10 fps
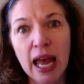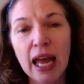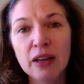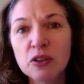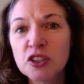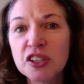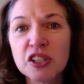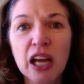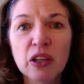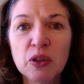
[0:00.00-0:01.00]
And you're just
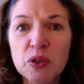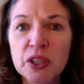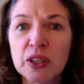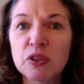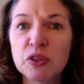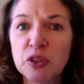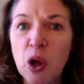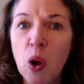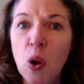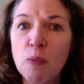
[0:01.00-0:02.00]
not using
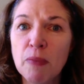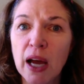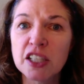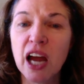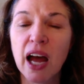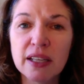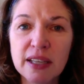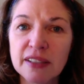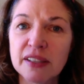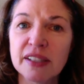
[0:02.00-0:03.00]
so much
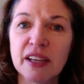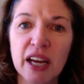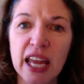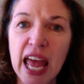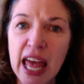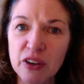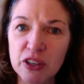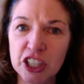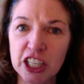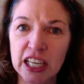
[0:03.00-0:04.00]
unnecessary
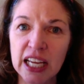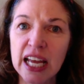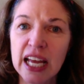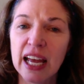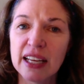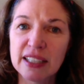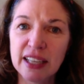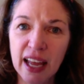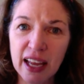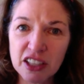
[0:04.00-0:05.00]
energy and
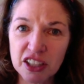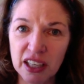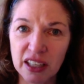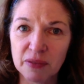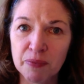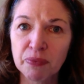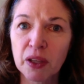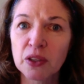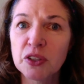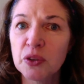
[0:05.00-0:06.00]
tension
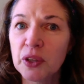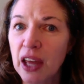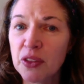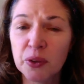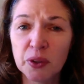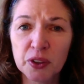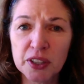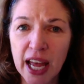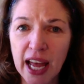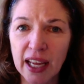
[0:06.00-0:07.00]
to get through your
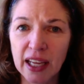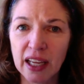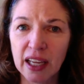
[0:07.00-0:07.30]
day.